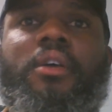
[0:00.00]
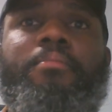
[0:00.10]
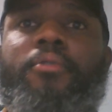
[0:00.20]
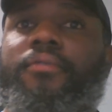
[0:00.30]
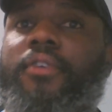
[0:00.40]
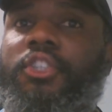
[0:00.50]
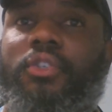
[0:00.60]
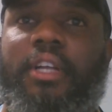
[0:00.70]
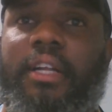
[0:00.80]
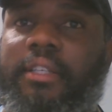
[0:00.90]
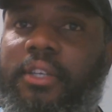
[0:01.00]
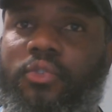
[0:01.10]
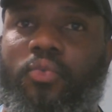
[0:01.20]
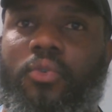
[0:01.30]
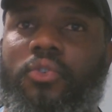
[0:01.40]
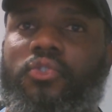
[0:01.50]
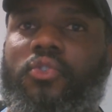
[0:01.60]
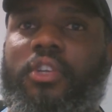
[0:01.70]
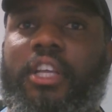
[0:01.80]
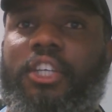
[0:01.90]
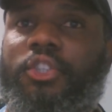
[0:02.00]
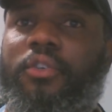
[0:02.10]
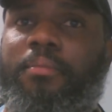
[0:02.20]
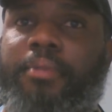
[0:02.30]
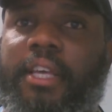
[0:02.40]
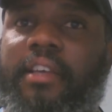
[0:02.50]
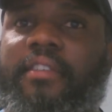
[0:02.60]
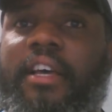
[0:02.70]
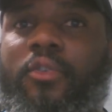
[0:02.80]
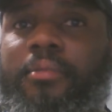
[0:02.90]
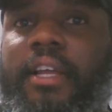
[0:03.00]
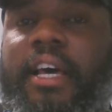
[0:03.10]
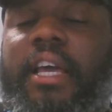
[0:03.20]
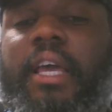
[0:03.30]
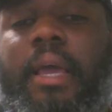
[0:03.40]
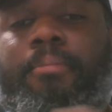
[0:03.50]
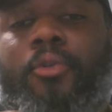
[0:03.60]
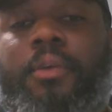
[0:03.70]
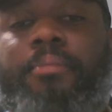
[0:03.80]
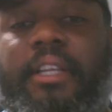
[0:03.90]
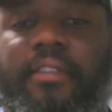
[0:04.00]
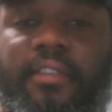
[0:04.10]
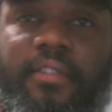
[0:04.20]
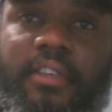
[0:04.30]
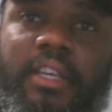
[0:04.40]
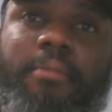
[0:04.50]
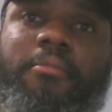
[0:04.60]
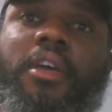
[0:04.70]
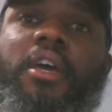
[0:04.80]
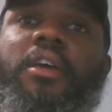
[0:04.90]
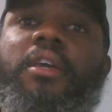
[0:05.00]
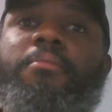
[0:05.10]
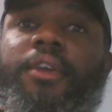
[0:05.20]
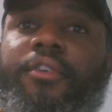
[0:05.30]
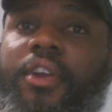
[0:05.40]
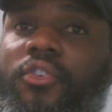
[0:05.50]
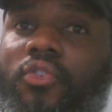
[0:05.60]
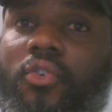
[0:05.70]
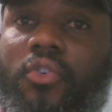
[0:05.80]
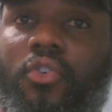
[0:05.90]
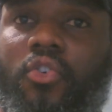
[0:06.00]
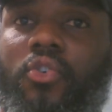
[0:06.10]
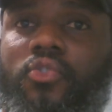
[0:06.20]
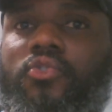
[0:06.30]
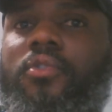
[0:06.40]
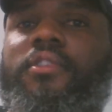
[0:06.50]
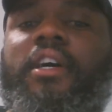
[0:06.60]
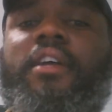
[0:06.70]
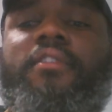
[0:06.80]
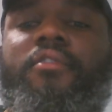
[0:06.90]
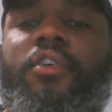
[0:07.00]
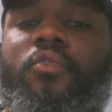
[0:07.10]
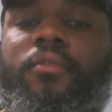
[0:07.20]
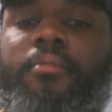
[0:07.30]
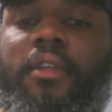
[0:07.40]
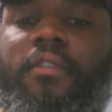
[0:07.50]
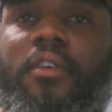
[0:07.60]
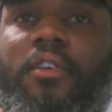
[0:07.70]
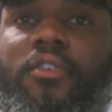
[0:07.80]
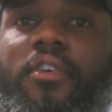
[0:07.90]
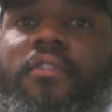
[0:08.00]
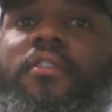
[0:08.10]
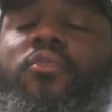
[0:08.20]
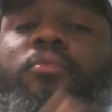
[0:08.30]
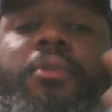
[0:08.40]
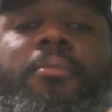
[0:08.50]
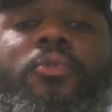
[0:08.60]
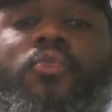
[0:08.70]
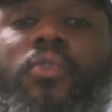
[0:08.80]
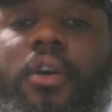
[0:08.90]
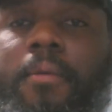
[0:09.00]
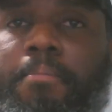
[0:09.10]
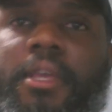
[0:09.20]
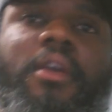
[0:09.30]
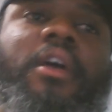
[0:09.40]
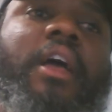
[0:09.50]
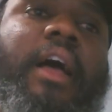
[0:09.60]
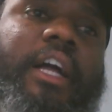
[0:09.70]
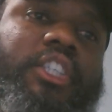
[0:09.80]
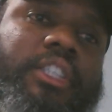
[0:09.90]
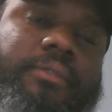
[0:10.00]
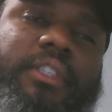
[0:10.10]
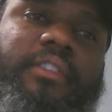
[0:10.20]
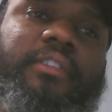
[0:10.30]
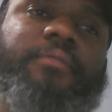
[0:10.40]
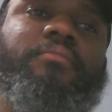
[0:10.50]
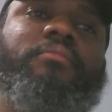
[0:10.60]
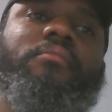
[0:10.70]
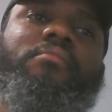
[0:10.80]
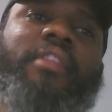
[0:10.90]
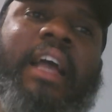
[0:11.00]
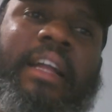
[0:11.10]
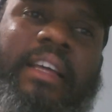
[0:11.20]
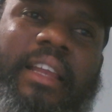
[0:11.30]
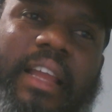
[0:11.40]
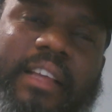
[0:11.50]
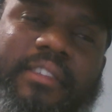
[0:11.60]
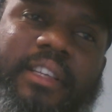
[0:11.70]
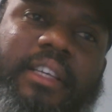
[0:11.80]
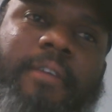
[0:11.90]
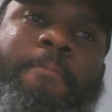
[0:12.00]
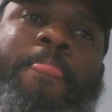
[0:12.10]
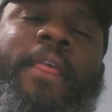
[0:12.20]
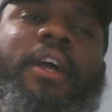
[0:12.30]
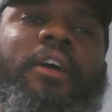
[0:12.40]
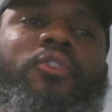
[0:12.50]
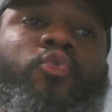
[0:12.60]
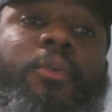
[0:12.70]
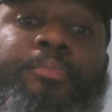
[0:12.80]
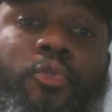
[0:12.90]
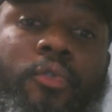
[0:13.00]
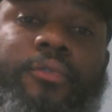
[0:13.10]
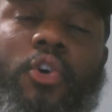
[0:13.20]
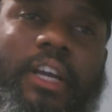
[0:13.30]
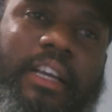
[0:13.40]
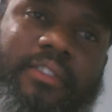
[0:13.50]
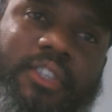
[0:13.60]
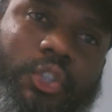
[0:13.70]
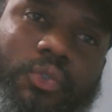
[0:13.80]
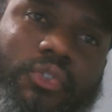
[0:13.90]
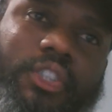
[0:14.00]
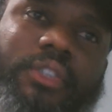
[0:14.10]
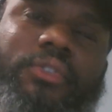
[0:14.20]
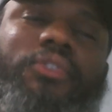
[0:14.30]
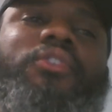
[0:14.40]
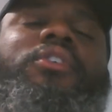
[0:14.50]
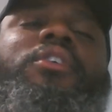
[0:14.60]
professional networks, connection, peers, alumni, employability team, immigration consultants, and recruitment agencies will be able to help me achieve this. And then lastly, to improve organization skills